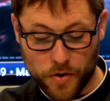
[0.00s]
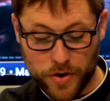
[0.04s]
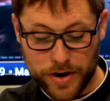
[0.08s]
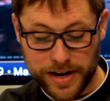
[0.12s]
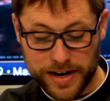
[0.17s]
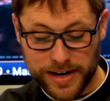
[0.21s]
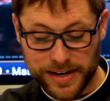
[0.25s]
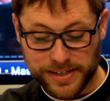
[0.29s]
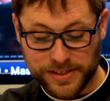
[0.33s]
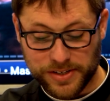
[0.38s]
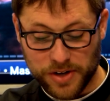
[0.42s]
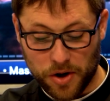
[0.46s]

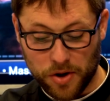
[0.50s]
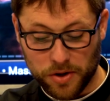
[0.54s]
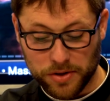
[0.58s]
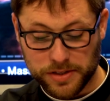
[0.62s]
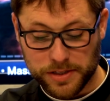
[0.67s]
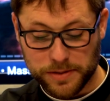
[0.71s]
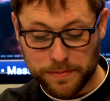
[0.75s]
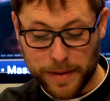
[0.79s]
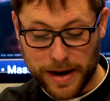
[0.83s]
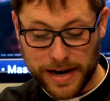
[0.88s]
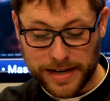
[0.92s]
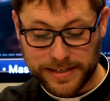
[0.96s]
avoidant
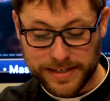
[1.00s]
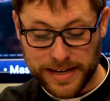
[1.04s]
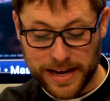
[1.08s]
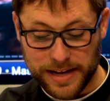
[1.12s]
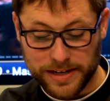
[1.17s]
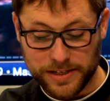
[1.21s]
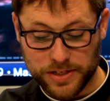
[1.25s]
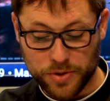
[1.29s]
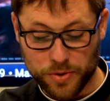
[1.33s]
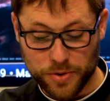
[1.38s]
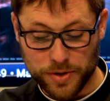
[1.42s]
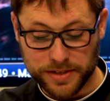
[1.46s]
adults might
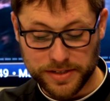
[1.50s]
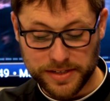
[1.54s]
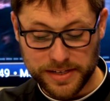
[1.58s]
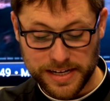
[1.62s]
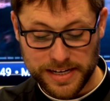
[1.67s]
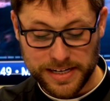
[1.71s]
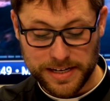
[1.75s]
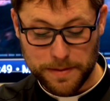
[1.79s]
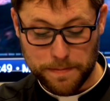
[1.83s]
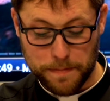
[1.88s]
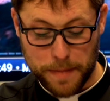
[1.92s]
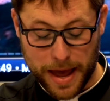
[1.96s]
tend towards
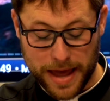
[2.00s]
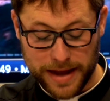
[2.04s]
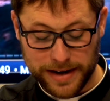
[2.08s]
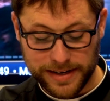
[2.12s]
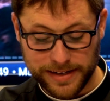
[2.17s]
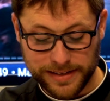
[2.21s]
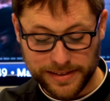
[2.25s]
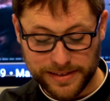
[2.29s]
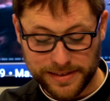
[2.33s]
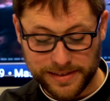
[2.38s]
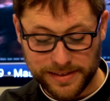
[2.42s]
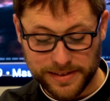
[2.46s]

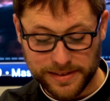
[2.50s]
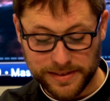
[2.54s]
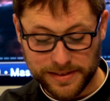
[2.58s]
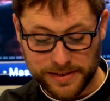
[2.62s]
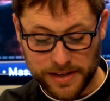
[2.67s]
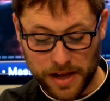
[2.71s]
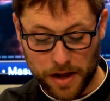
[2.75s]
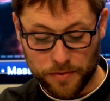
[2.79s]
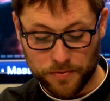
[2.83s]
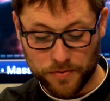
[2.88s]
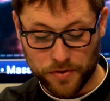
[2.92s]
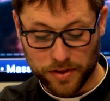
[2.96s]
independence,
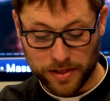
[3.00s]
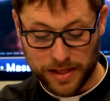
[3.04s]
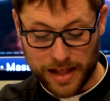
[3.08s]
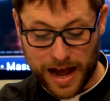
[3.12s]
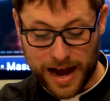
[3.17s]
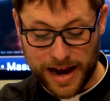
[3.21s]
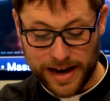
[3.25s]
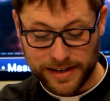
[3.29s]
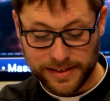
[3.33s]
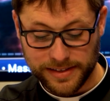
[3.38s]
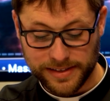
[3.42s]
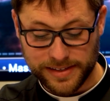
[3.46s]

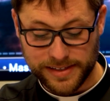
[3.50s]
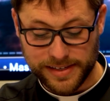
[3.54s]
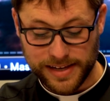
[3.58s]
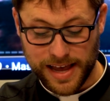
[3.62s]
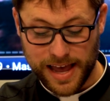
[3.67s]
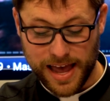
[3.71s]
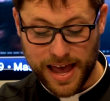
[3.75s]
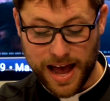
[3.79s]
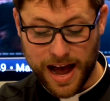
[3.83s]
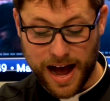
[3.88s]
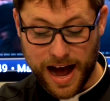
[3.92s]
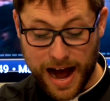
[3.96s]
self-reliance,
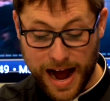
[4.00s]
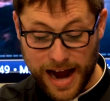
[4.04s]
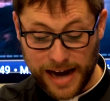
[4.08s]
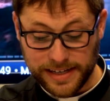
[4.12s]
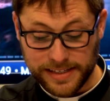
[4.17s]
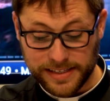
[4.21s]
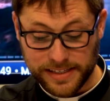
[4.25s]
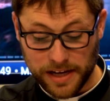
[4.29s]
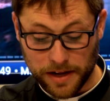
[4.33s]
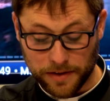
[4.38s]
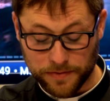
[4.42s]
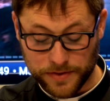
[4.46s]
high
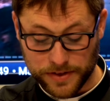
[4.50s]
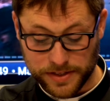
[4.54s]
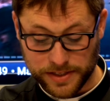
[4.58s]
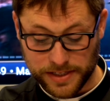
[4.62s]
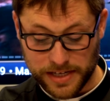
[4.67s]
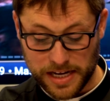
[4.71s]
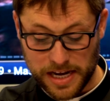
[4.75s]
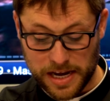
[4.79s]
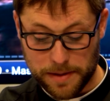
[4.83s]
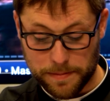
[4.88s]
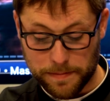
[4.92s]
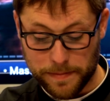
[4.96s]

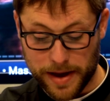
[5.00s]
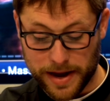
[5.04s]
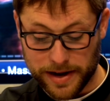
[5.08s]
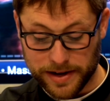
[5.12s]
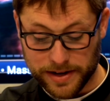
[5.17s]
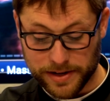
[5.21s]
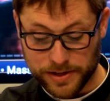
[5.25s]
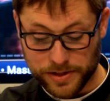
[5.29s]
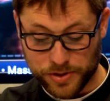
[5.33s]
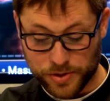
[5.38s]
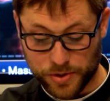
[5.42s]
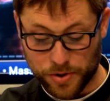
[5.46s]
self-esteem,
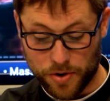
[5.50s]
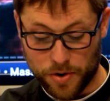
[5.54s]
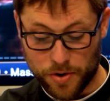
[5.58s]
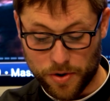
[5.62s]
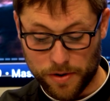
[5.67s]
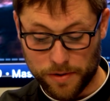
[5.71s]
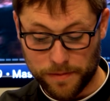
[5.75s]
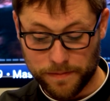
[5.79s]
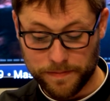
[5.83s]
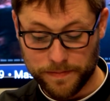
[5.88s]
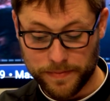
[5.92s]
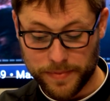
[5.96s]
and
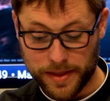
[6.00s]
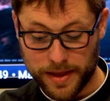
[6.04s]
control.